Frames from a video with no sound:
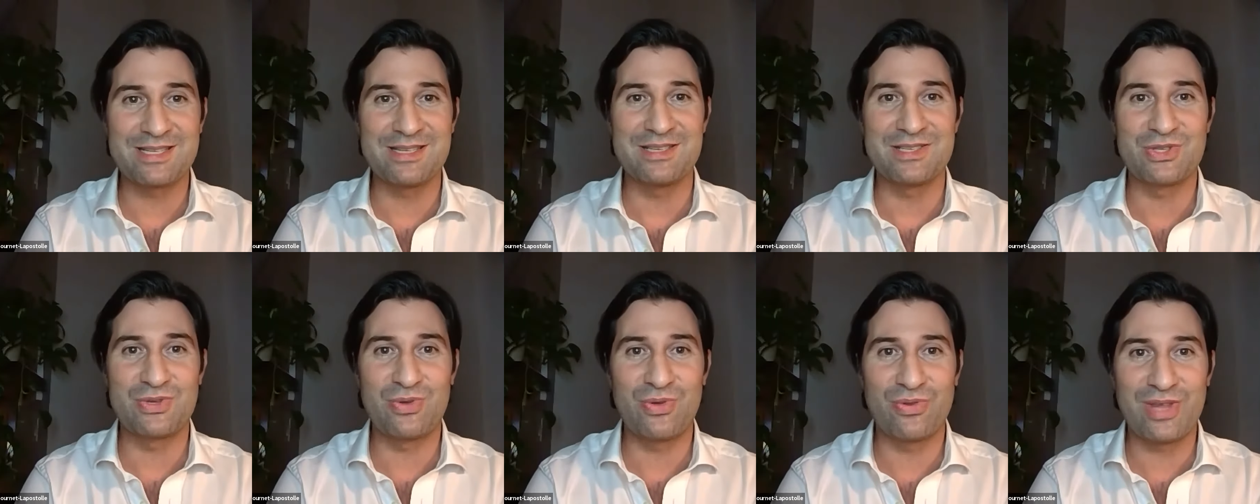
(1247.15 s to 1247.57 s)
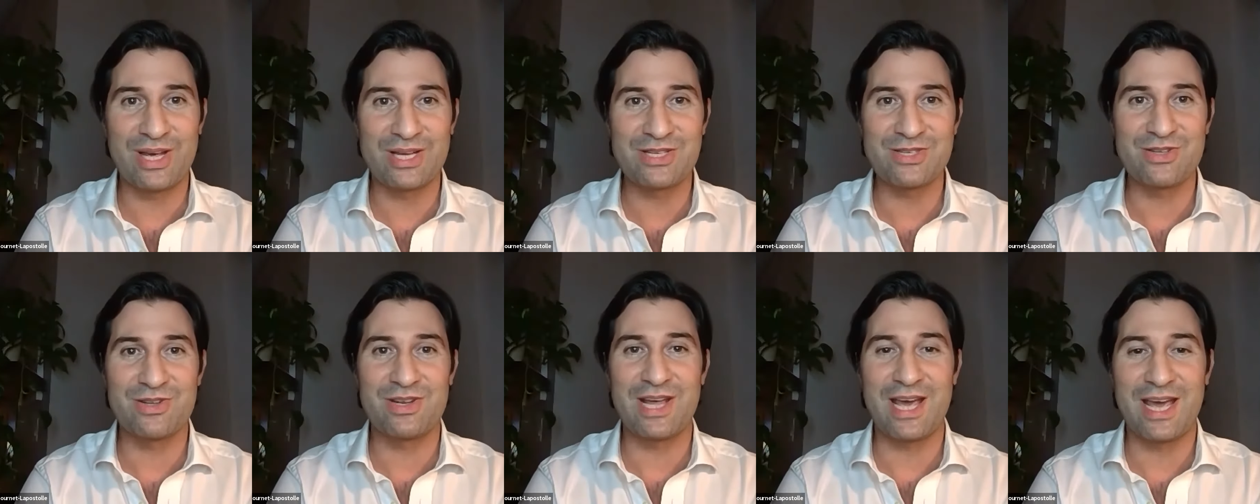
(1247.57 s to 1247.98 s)
since
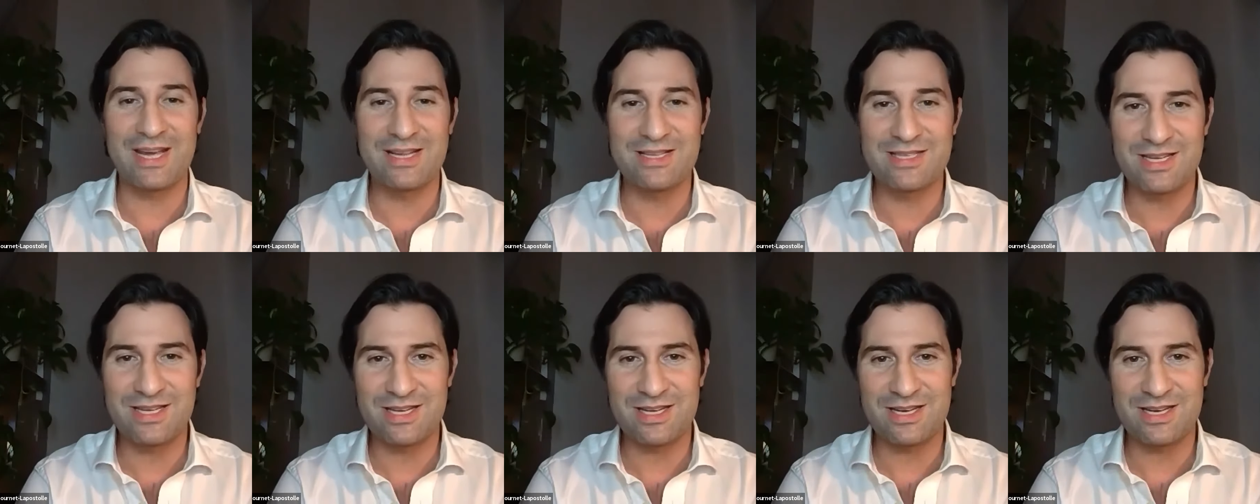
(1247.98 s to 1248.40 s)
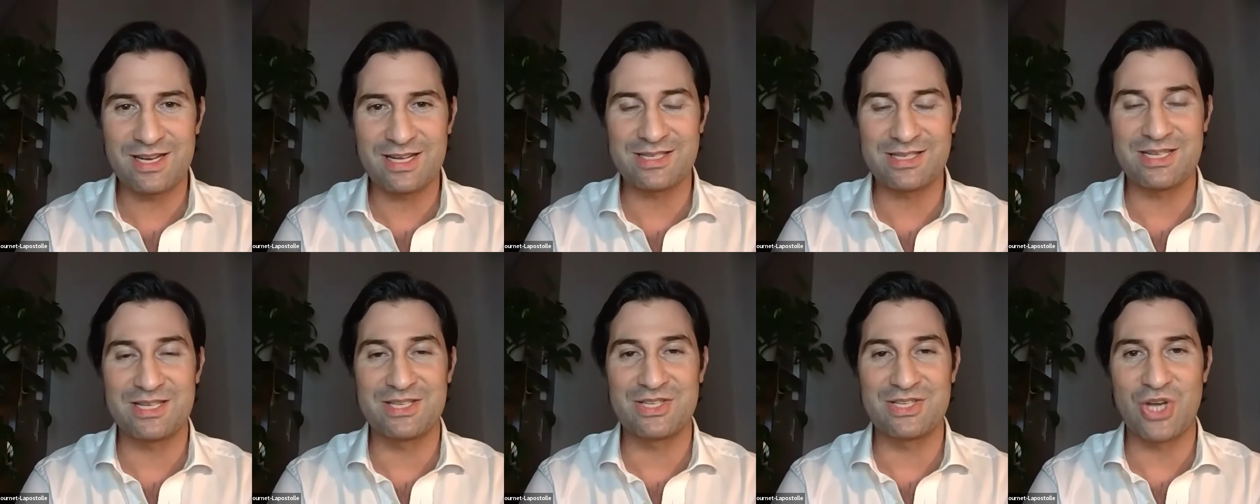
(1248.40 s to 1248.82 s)
2018
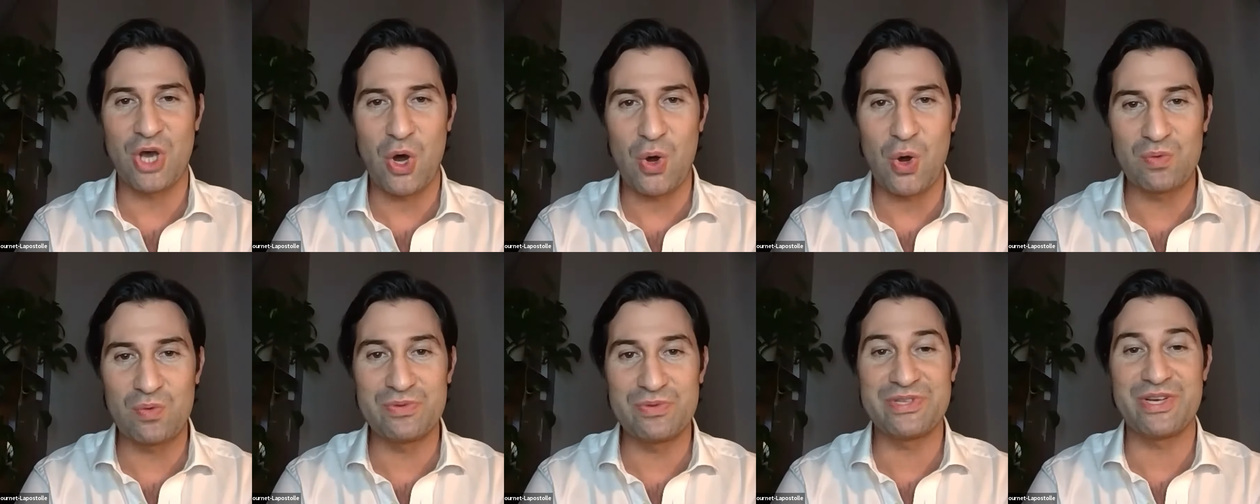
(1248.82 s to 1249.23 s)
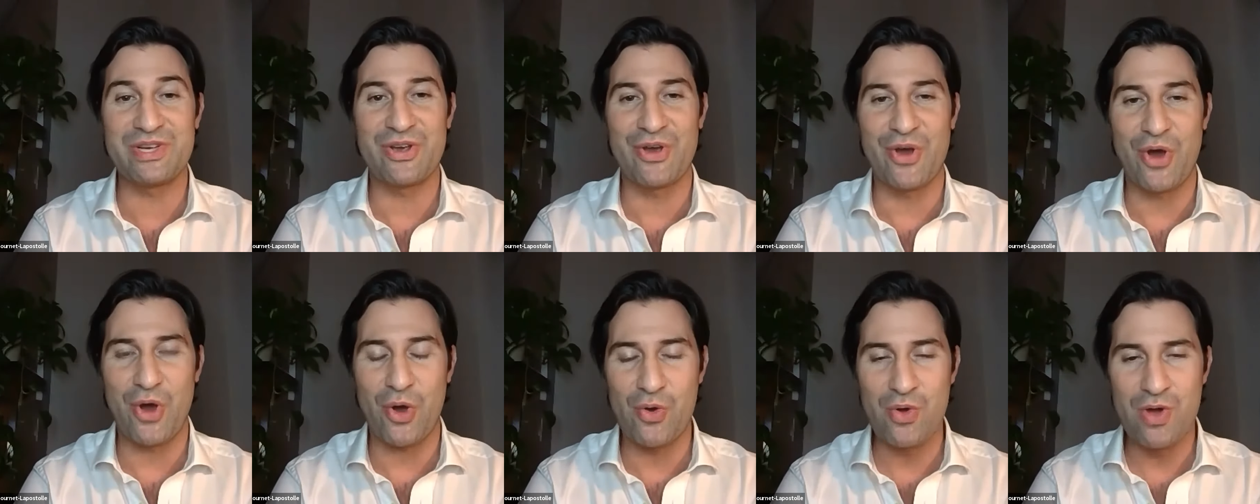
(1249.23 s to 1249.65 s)
as its own
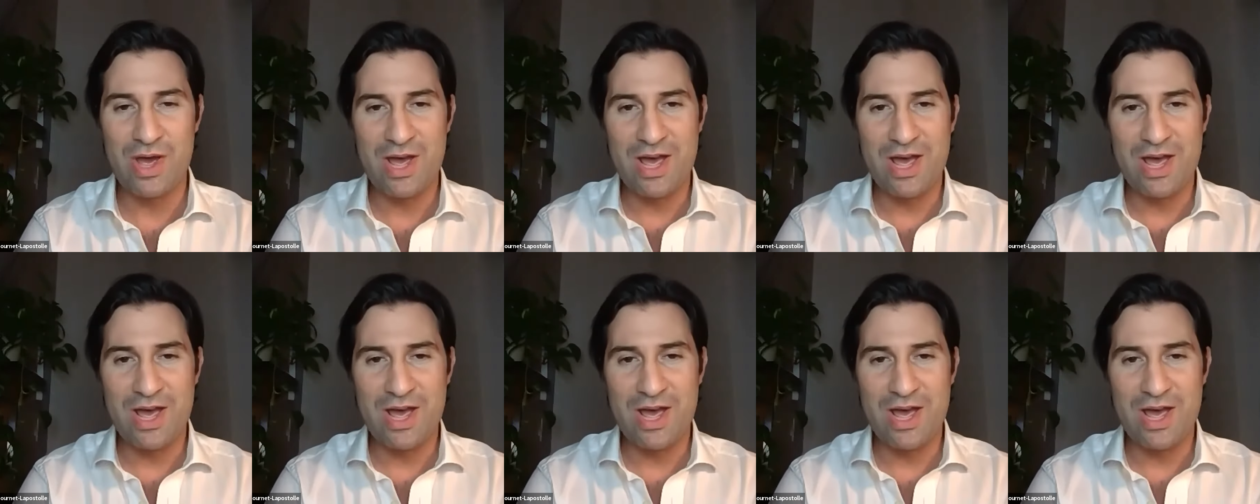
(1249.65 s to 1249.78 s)
DO.